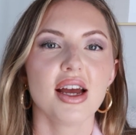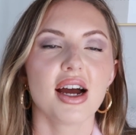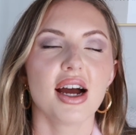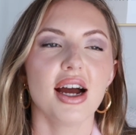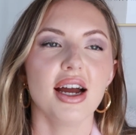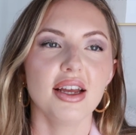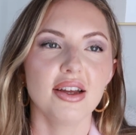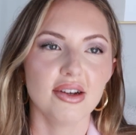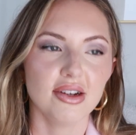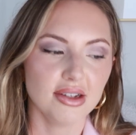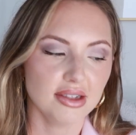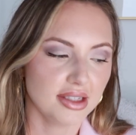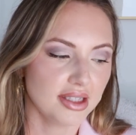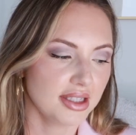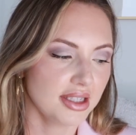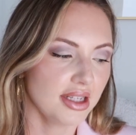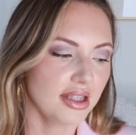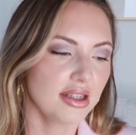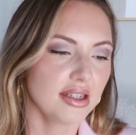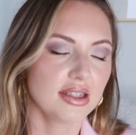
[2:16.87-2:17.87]
I could
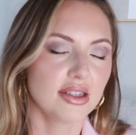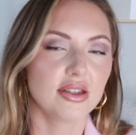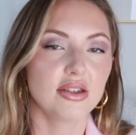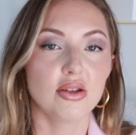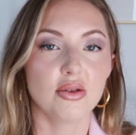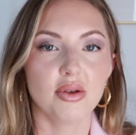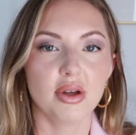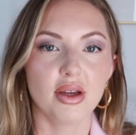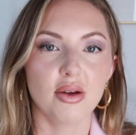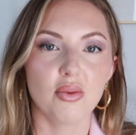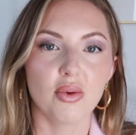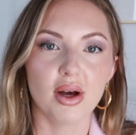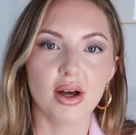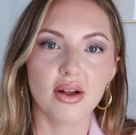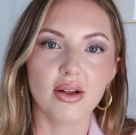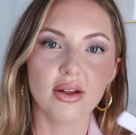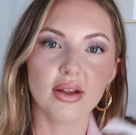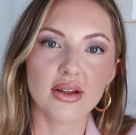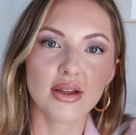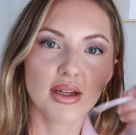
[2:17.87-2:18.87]
see this doing
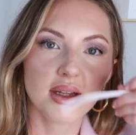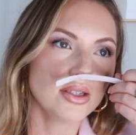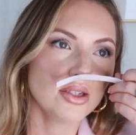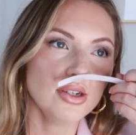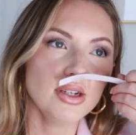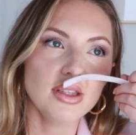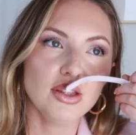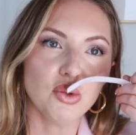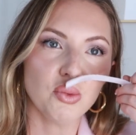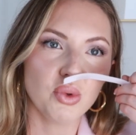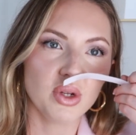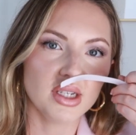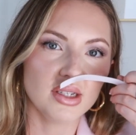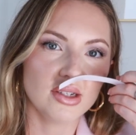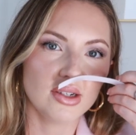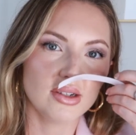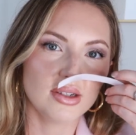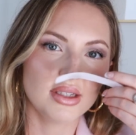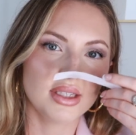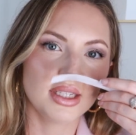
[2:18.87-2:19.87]
well during the
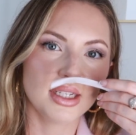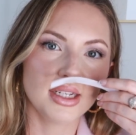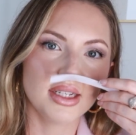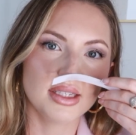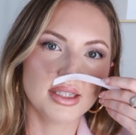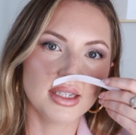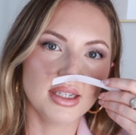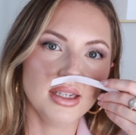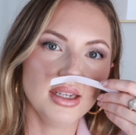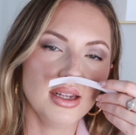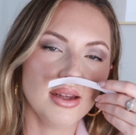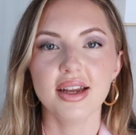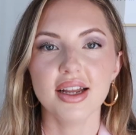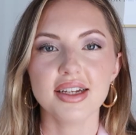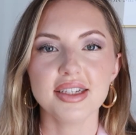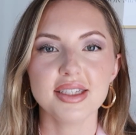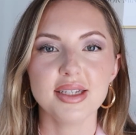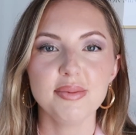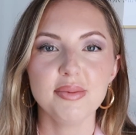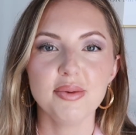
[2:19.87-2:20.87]
winter season.
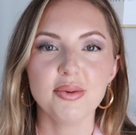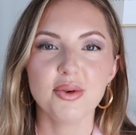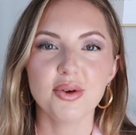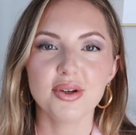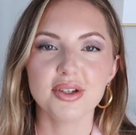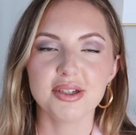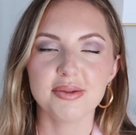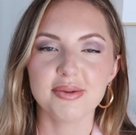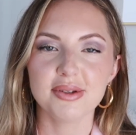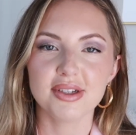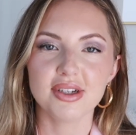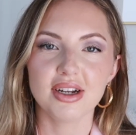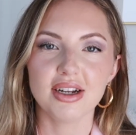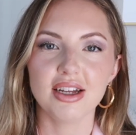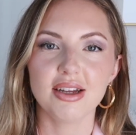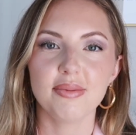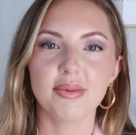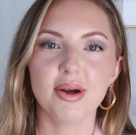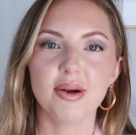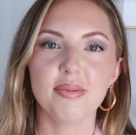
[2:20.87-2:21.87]
Next up, I'm going to be
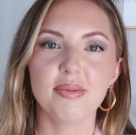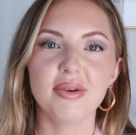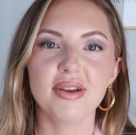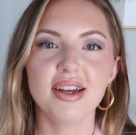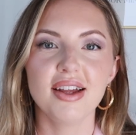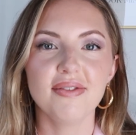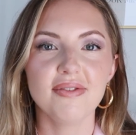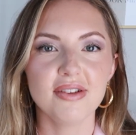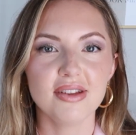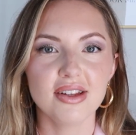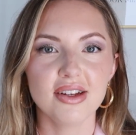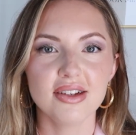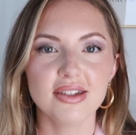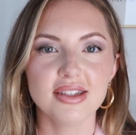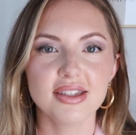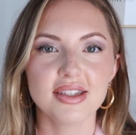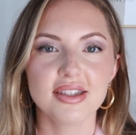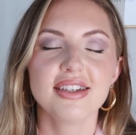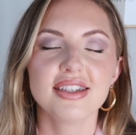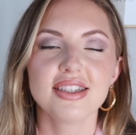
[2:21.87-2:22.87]
talking about
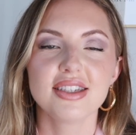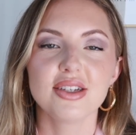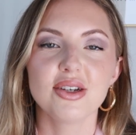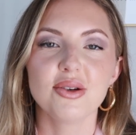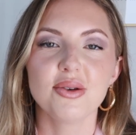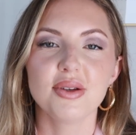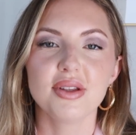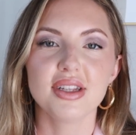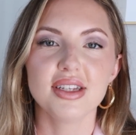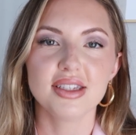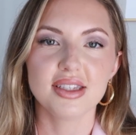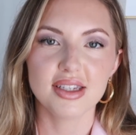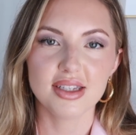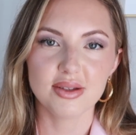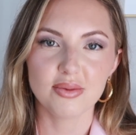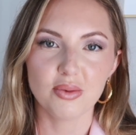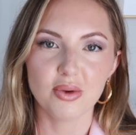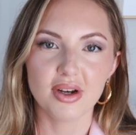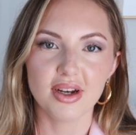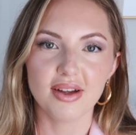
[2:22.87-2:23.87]
Benevolence. So this is
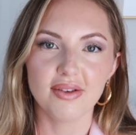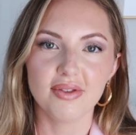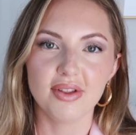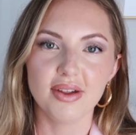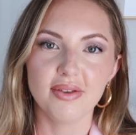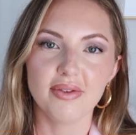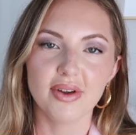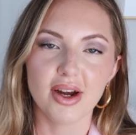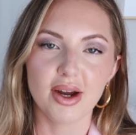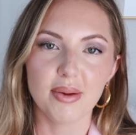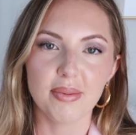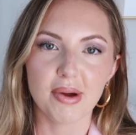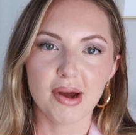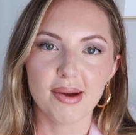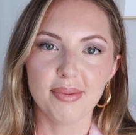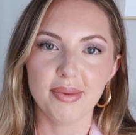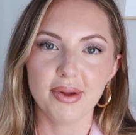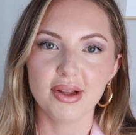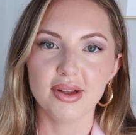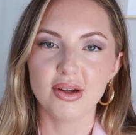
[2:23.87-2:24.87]
one of the very
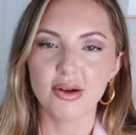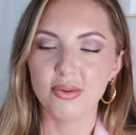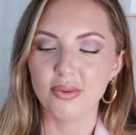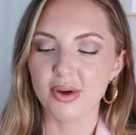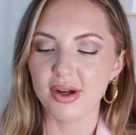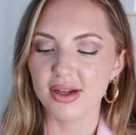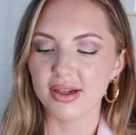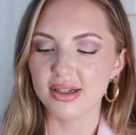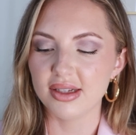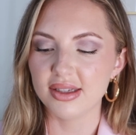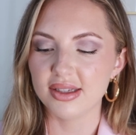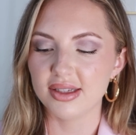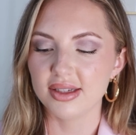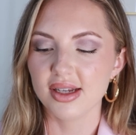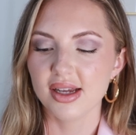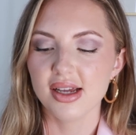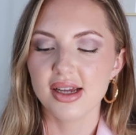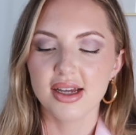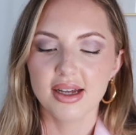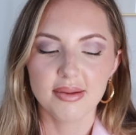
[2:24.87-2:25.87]
popular ones.
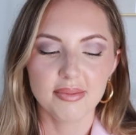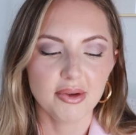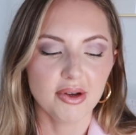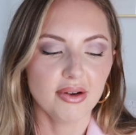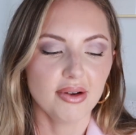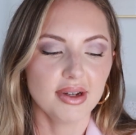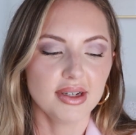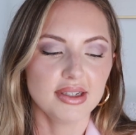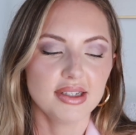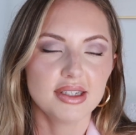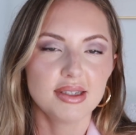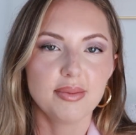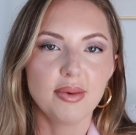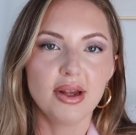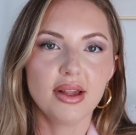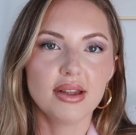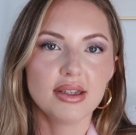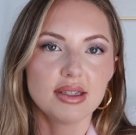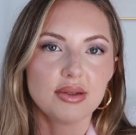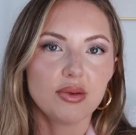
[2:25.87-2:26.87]
I'm going to
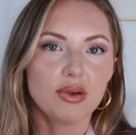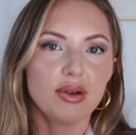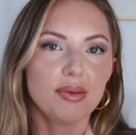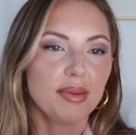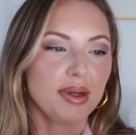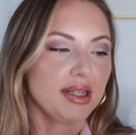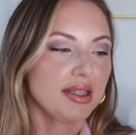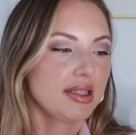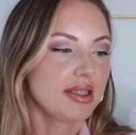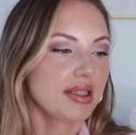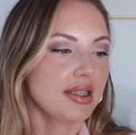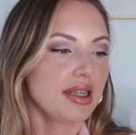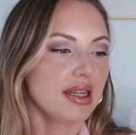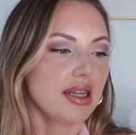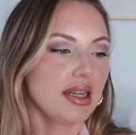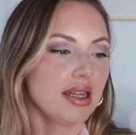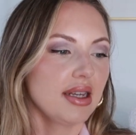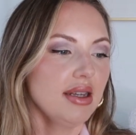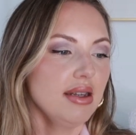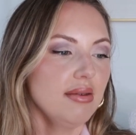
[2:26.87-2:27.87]
spray this one on my
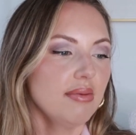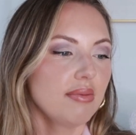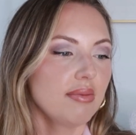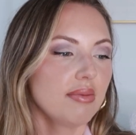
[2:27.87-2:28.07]
skin.